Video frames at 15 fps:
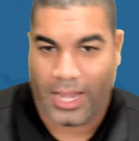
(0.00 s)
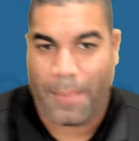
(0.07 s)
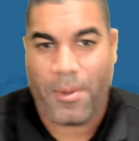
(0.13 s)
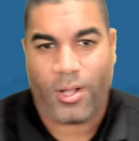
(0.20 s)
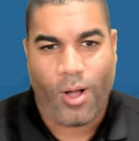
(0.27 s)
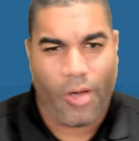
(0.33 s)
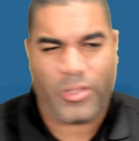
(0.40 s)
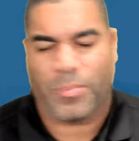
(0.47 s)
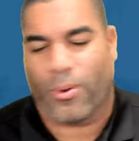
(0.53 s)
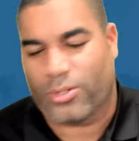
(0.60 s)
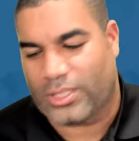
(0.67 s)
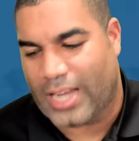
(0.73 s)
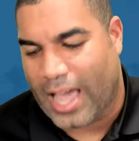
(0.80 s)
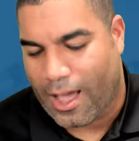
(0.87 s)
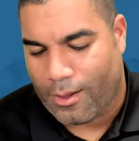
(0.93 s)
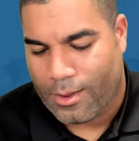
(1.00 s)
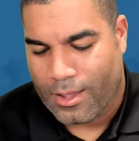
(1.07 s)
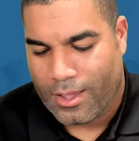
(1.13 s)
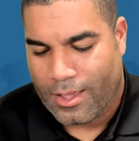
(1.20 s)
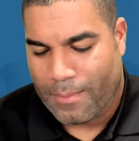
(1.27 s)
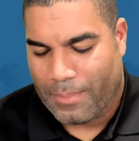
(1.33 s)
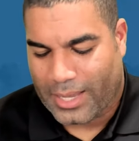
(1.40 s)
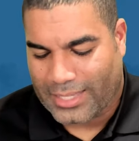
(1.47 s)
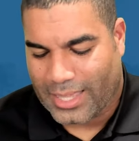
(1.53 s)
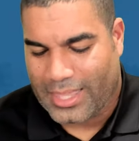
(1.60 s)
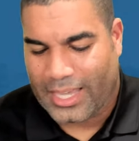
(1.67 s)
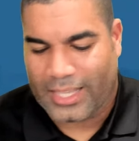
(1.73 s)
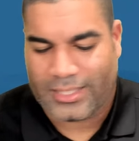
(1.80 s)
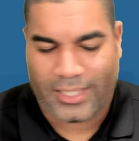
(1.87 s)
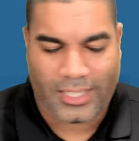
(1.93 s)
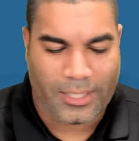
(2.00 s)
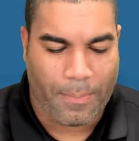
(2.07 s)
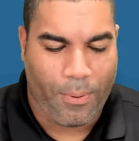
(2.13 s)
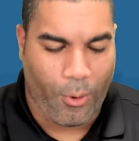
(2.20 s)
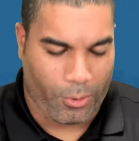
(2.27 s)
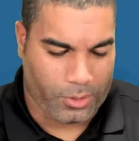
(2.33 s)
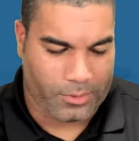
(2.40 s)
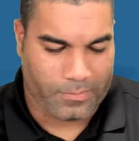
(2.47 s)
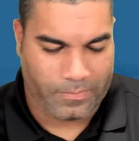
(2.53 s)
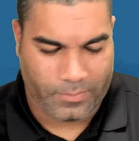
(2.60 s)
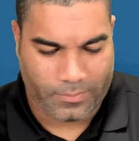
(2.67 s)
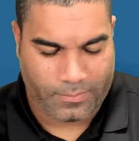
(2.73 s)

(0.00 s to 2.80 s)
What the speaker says: And I'm gonna call this person out because I think it's important.